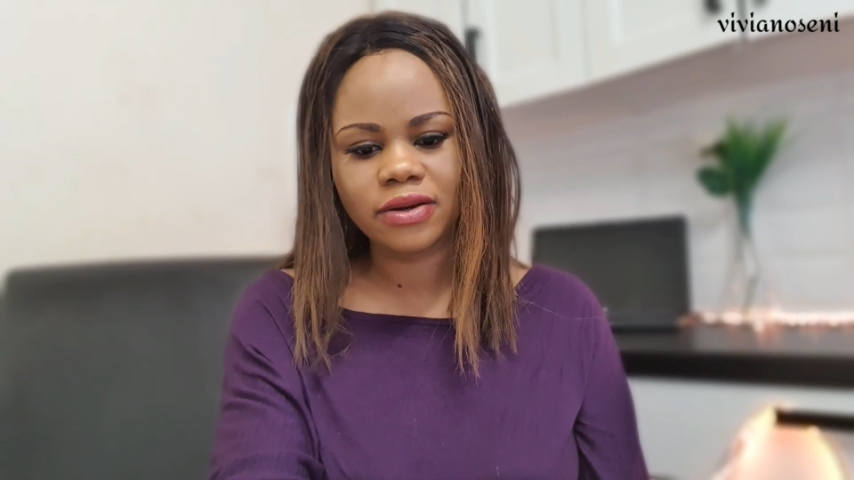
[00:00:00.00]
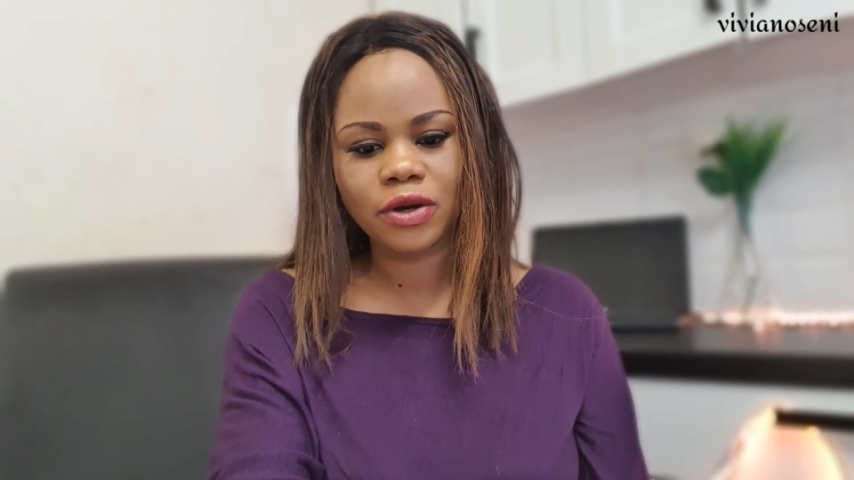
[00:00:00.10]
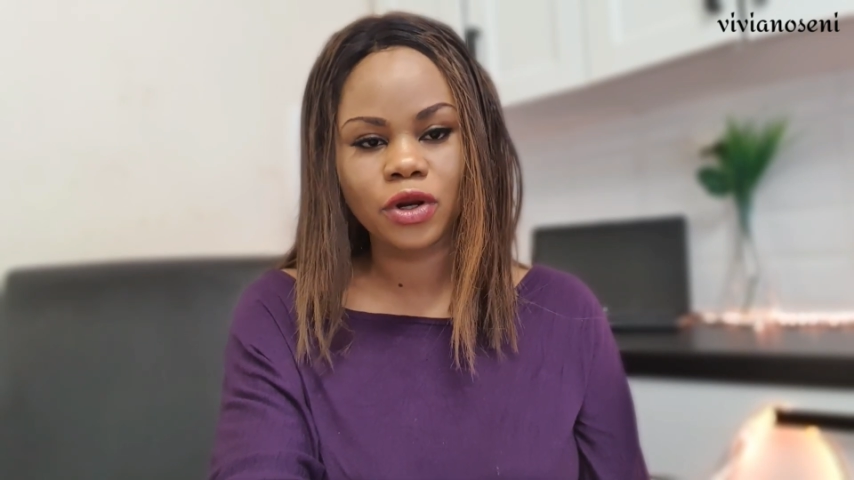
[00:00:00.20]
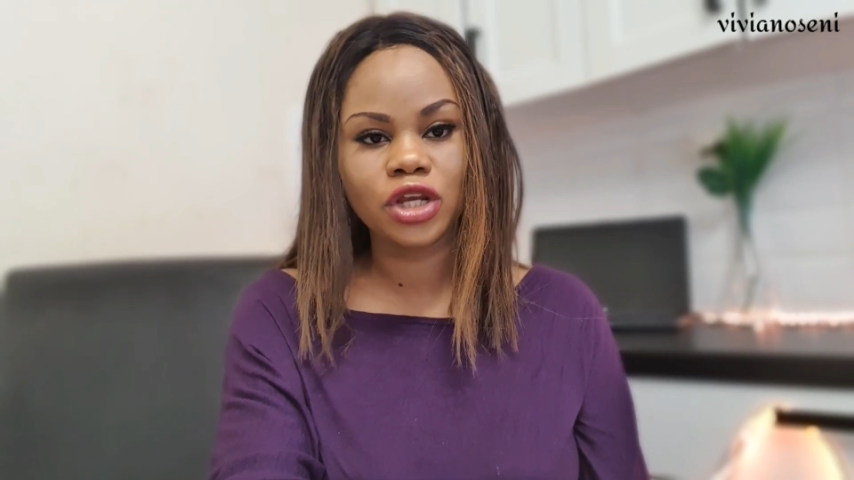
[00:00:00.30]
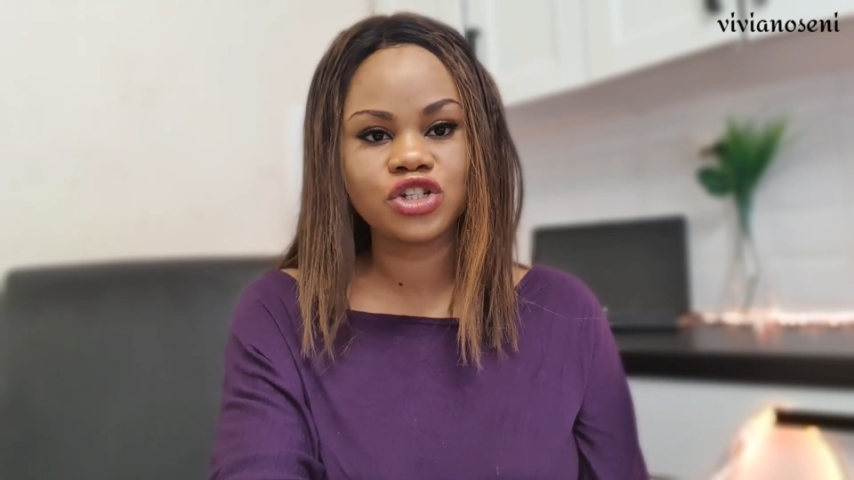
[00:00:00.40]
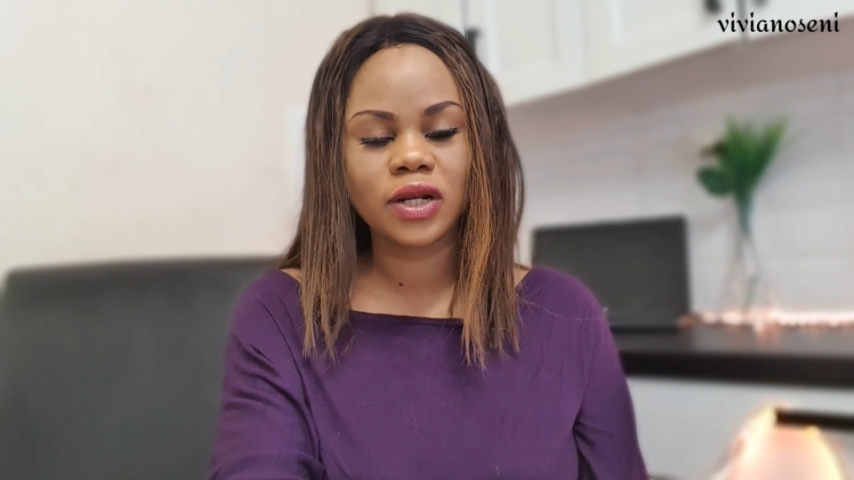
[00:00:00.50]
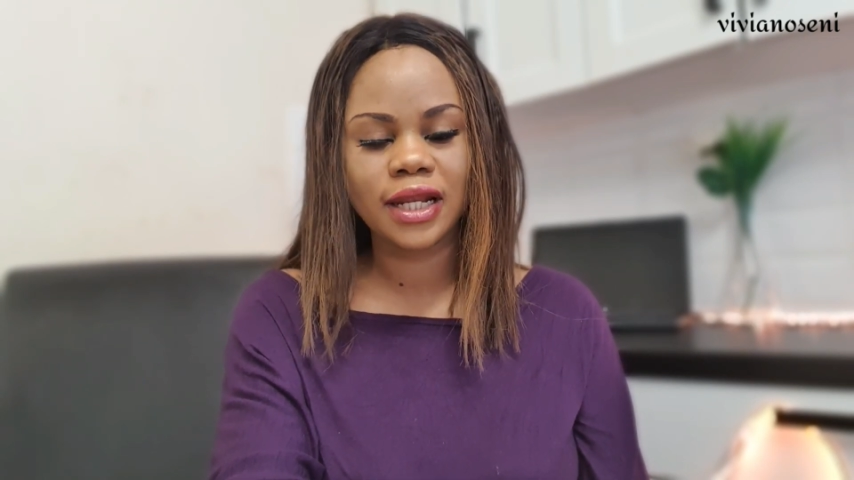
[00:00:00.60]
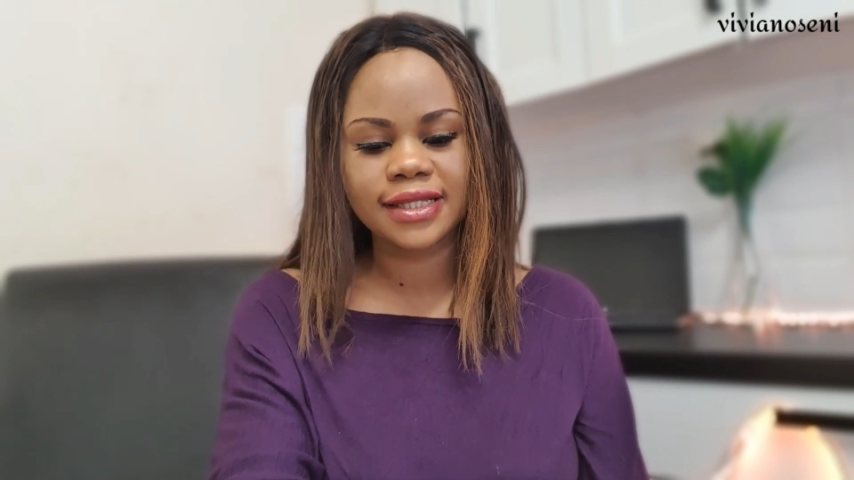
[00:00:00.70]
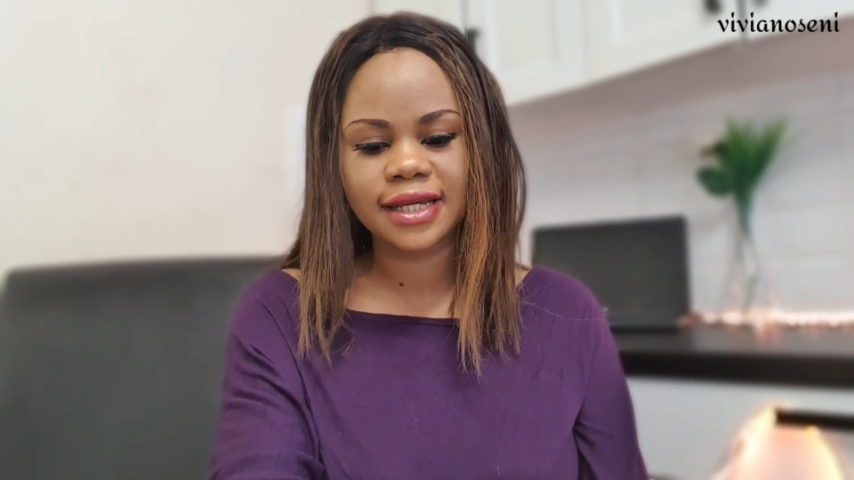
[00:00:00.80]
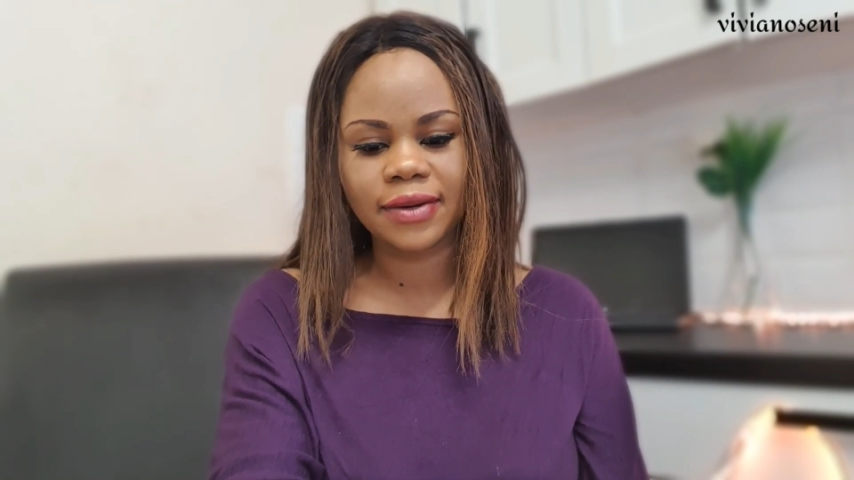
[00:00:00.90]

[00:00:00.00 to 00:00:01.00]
recognition letter.